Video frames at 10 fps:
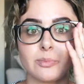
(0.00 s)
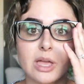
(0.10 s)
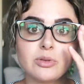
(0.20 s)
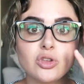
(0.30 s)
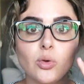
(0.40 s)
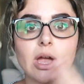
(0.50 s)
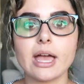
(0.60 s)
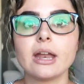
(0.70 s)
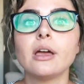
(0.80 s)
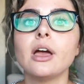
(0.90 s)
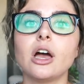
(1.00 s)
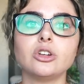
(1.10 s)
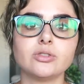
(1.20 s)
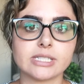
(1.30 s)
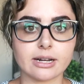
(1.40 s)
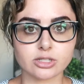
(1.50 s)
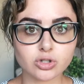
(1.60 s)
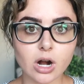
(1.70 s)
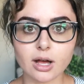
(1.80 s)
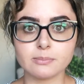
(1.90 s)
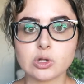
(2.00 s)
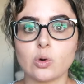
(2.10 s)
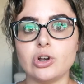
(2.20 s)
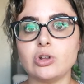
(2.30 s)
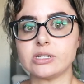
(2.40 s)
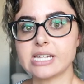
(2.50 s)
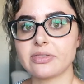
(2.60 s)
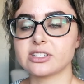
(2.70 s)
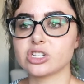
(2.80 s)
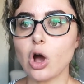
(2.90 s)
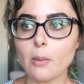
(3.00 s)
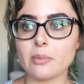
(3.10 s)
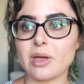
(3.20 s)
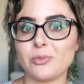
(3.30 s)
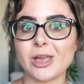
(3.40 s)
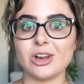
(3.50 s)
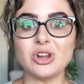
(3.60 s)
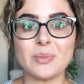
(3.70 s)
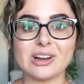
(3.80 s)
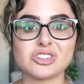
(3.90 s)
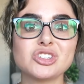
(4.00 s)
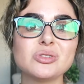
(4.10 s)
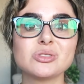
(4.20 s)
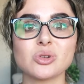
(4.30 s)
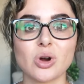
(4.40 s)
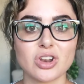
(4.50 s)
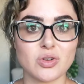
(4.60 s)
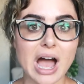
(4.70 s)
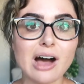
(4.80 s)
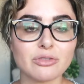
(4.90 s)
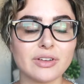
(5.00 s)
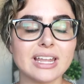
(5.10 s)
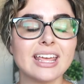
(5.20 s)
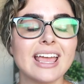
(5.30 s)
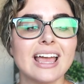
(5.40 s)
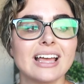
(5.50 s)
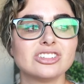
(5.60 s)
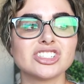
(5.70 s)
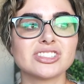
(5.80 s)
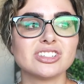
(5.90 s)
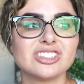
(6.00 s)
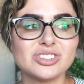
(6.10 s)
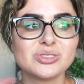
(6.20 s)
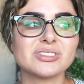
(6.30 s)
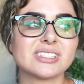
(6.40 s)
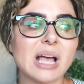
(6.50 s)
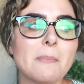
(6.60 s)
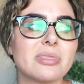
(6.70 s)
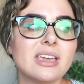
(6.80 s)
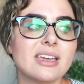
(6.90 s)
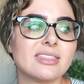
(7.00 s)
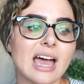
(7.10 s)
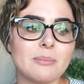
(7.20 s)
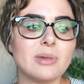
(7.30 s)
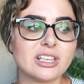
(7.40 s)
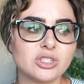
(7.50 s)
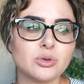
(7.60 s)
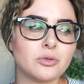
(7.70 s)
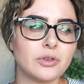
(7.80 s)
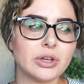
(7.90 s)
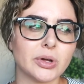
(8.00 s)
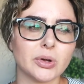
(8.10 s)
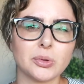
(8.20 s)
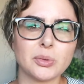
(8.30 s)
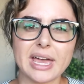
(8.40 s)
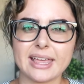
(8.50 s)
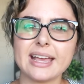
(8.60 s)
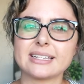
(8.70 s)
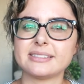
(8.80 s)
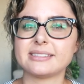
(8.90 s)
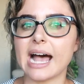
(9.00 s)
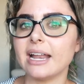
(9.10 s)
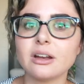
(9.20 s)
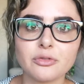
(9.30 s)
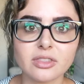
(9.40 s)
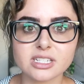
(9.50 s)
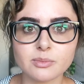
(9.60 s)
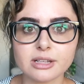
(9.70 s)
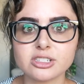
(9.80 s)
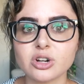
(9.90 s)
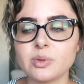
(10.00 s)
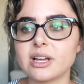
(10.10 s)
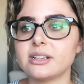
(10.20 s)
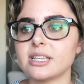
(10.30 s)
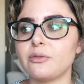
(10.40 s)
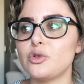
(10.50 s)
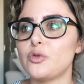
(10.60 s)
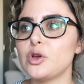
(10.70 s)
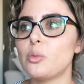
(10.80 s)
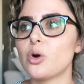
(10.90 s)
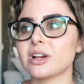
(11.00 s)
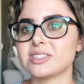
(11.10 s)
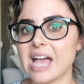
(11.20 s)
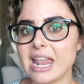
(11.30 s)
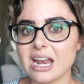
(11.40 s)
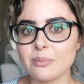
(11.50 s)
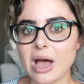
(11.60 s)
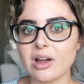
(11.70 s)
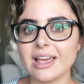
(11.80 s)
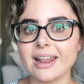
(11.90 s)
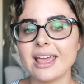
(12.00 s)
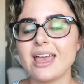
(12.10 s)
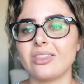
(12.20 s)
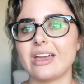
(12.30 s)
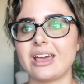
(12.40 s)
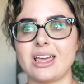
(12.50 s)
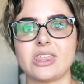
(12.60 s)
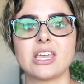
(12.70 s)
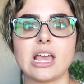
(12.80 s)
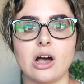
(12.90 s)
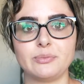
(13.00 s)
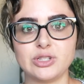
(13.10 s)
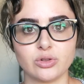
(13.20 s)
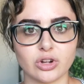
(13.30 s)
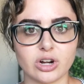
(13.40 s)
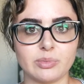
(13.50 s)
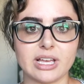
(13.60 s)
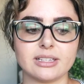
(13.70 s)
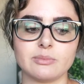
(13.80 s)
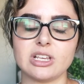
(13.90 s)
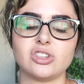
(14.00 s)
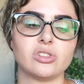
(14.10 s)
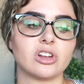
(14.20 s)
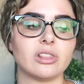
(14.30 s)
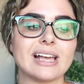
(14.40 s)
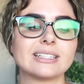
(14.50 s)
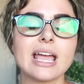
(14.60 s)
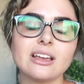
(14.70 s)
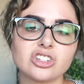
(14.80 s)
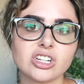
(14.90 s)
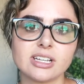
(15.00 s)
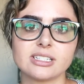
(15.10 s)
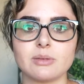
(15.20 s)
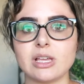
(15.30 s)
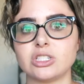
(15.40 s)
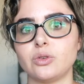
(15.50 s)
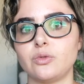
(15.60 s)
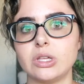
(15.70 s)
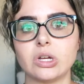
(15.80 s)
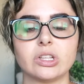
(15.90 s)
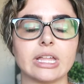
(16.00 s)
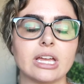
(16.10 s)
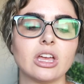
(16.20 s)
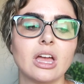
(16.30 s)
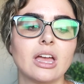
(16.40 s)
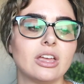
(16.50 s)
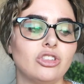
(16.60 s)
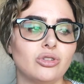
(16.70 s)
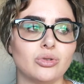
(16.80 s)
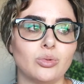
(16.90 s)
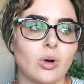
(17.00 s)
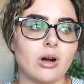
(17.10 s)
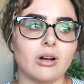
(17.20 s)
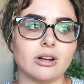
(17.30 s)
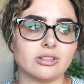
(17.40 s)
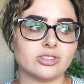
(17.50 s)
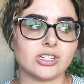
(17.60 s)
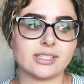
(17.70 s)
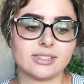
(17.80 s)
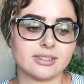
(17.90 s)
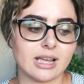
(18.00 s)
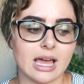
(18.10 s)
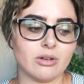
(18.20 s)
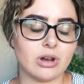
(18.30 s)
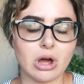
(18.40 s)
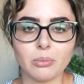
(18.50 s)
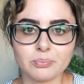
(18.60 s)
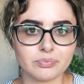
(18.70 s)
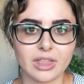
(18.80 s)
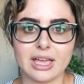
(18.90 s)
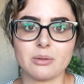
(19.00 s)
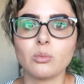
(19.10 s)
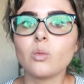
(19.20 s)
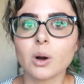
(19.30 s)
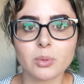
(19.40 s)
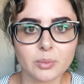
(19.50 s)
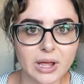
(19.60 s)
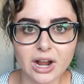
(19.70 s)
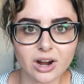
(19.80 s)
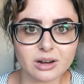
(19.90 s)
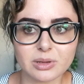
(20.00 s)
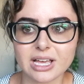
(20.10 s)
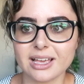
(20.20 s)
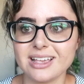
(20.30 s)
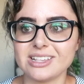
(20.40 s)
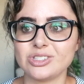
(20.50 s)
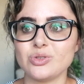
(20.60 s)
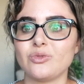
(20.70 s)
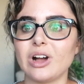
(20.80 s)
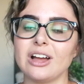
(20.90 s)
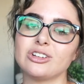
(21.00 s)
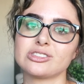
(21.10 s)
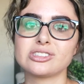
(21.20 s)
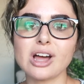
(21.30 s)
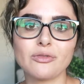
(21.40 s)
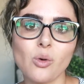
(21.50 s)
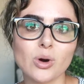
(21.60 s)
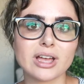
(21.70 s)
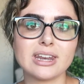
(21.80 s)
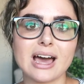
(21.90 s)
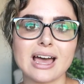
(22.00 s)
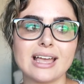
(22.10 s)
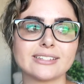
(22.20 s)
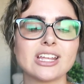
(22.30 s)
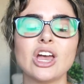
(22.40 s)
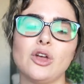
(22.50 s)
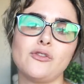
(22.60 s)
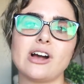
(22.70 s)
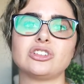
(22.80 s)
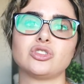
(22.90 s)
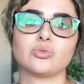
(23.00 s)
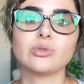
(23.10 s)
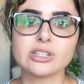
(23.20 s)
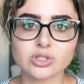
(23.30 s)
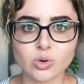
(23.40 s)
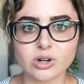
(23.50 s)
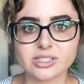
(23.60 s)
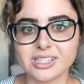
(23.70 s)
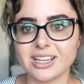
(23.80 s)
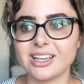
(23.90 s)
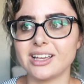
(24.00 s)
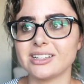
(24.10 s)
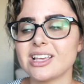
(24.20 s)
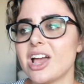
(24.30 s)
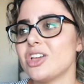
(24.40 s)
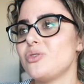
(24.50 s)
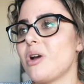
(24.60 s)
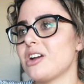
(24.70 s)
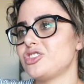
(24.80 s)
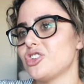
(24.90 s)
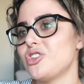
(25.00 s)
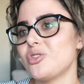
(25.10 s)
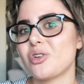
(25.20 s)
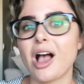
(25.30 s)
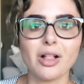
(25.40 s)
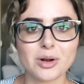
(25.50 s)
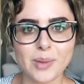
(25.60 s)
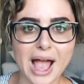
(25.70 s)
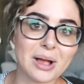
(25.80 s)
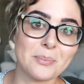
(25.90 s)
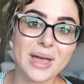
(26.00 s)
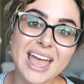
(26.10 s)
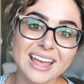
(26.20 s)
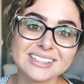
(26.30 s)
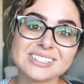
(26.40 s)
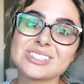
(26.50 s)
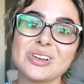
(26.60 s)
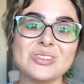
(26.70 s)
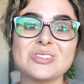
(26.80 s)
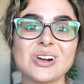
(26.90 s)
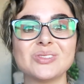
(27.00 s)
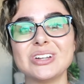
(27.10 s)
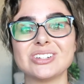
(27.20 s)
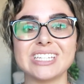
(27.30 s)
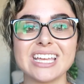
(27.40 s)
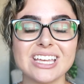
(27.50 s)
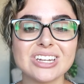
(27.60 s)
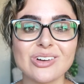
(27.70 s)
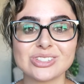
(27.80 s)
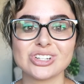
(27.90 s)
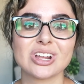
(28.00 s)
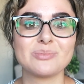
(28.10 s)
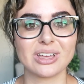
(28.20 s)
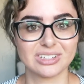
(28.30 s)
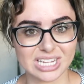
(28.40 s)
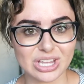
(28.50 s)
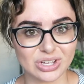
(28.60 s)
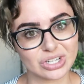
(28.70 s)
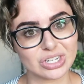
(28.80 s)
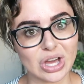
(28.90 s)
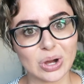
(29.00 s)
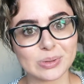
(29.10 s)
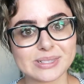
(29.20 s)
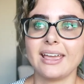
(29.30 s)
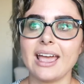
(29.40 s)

Maybe you get a new set of scrubs or a new stethoscope, maybe you get a new pair of shoes or a new outfit. Just do something that makes you feel like excited for the semester because if you feel more excited about it, then I think it helps you learn because it makes you a little less anxious. It makes you feel like you are just, I don't know, like more prepared because you've got your stuff organized, you've got your resources, you got your new colored pack of pens so you know when you're taking notes, you're gonna be able to take good notes.